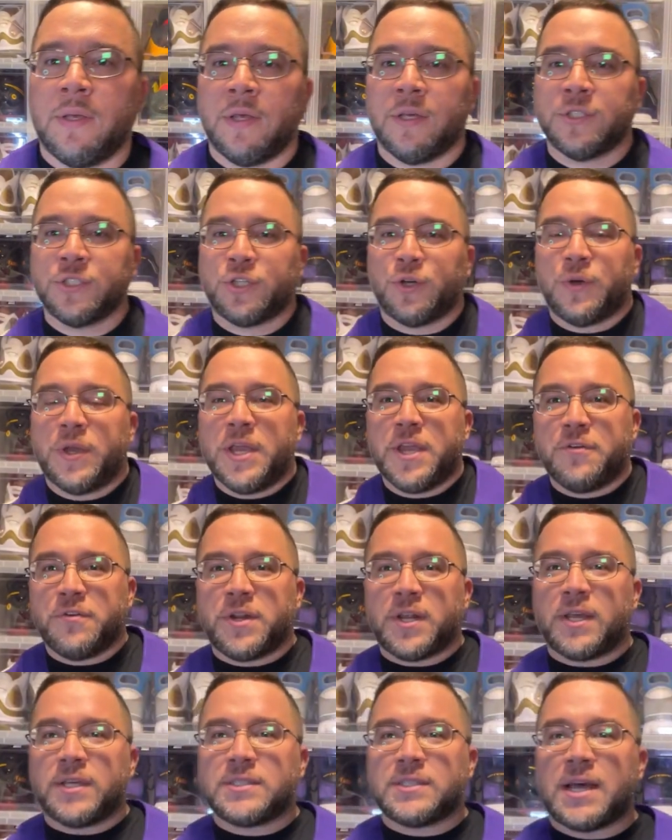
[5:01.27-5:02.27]
So here it
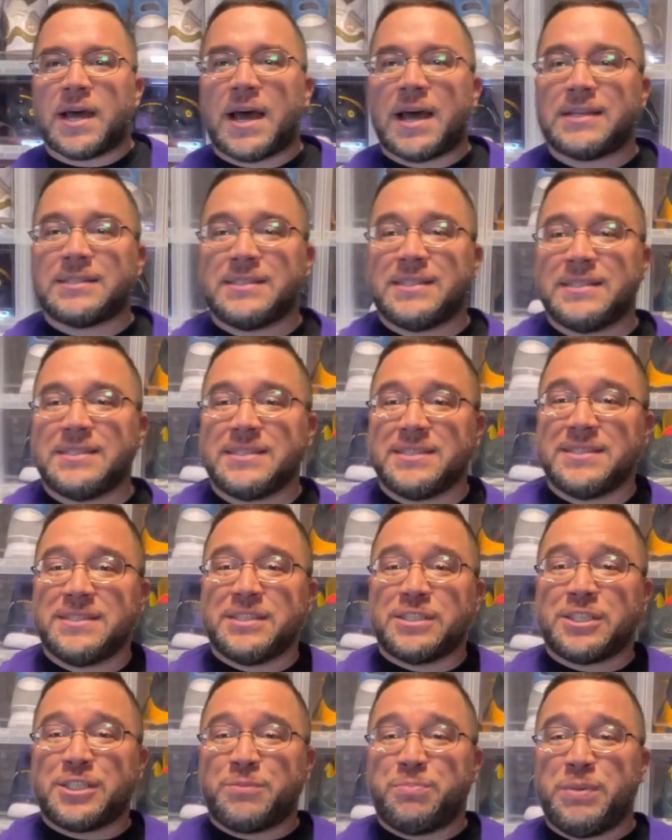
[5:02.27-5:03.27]
is, guys. This is the
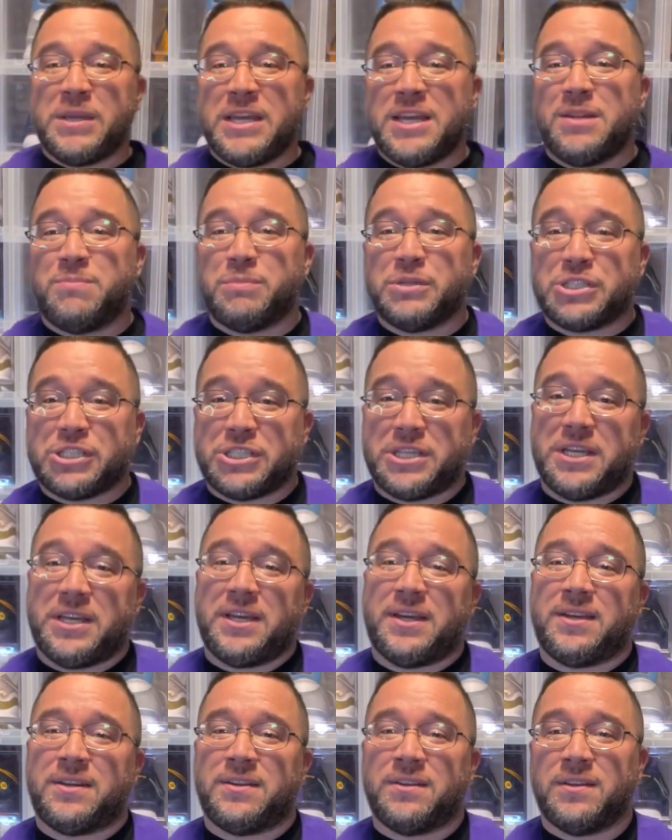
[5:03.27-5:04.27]
Speed
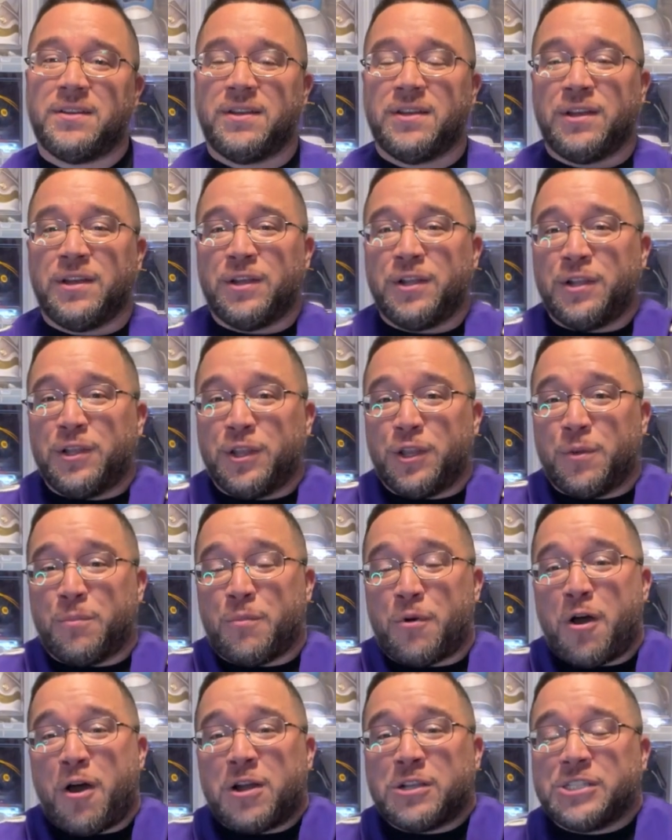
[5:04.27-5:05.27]
Machine
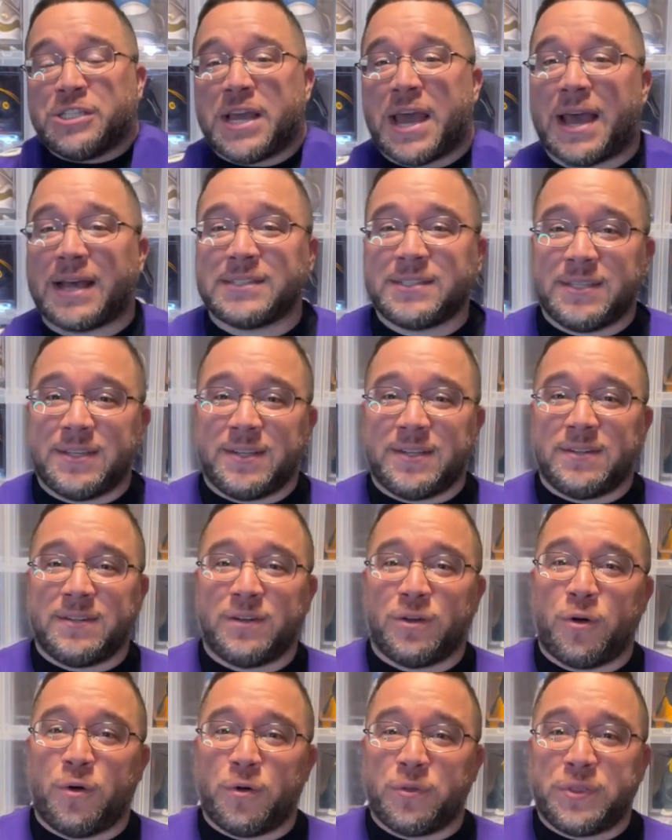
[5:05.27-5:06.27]
Lamar Jackson
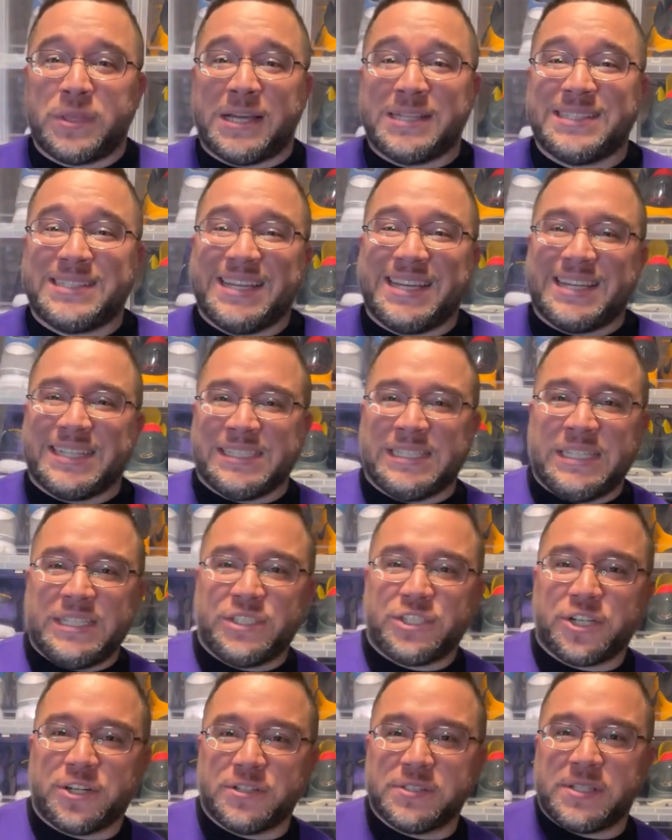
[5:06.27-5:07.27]
Authentic Elite
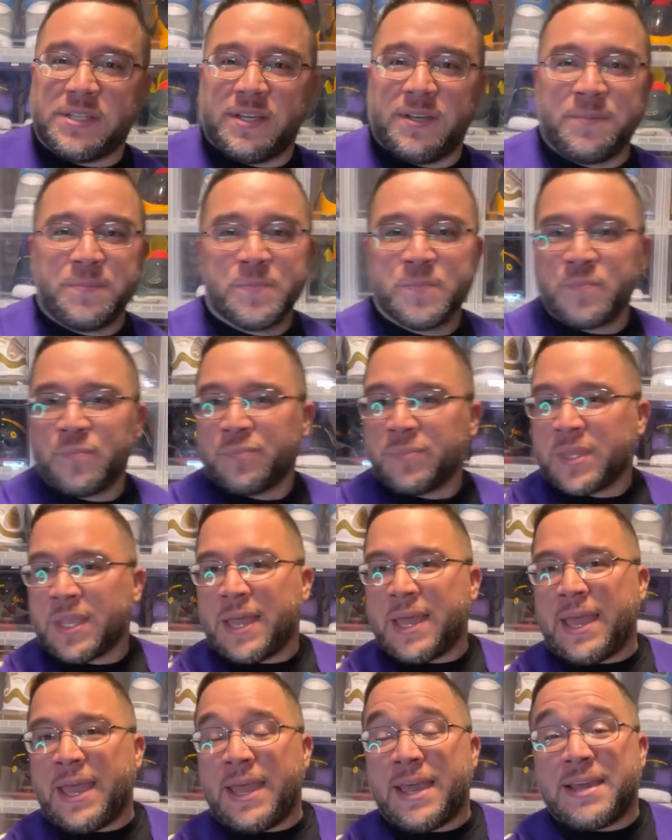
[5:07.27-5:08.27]
jersey.
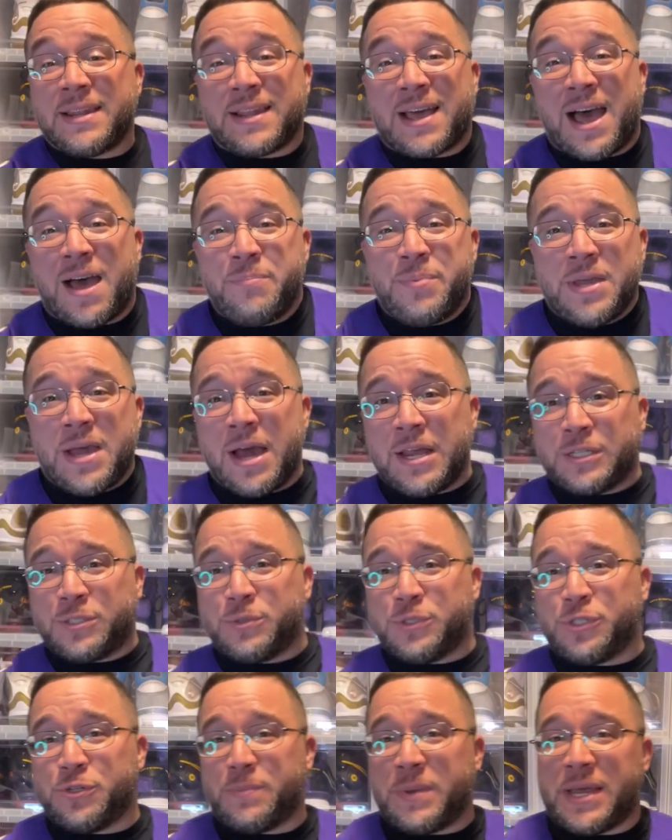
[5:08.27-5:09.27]
And I'll be honest
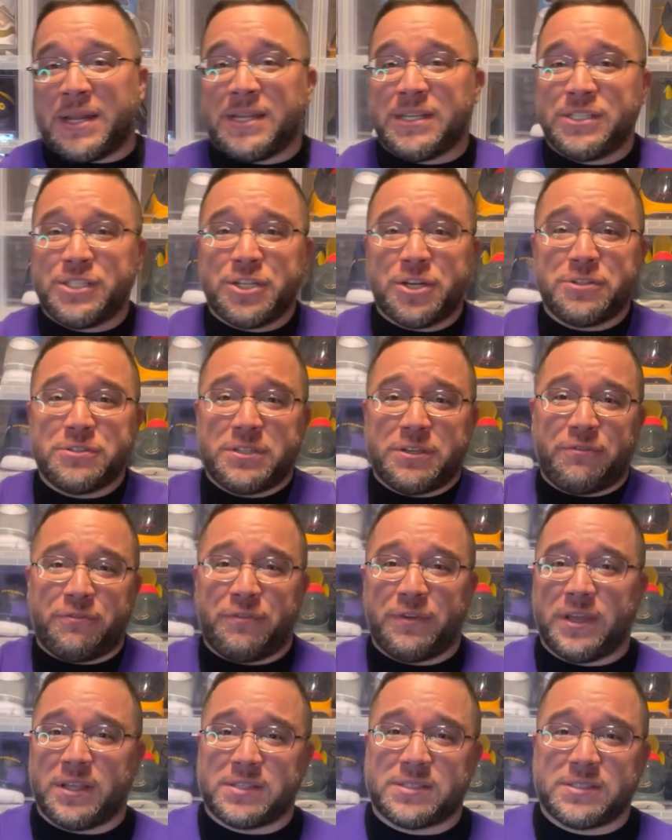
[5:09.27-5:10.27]
with you, man. This jersey
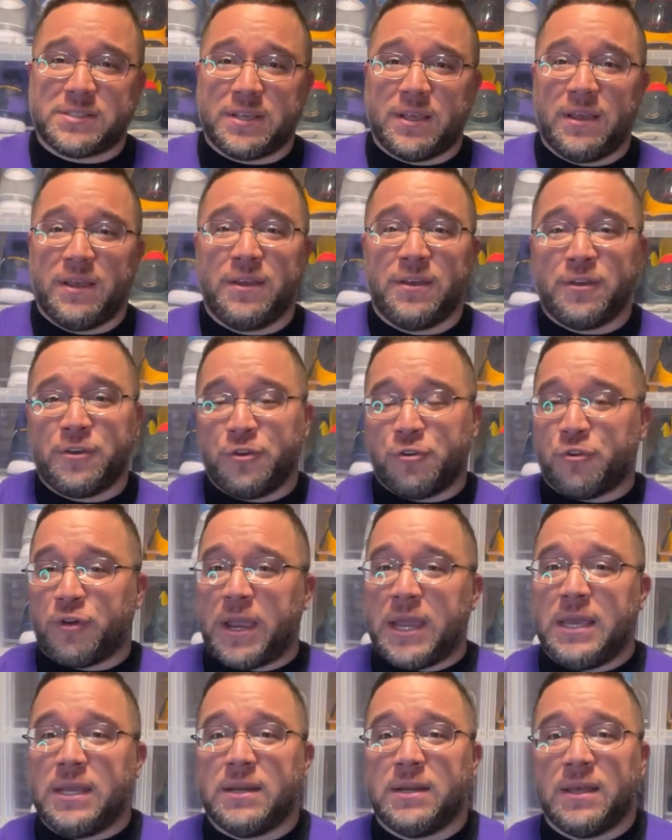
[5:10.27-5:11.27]
fits
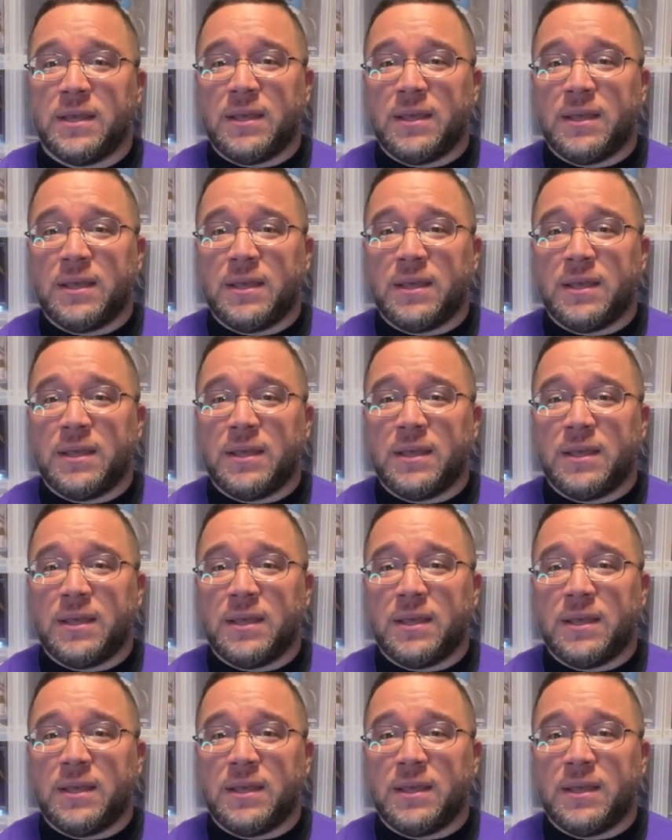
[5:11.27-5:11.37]
great.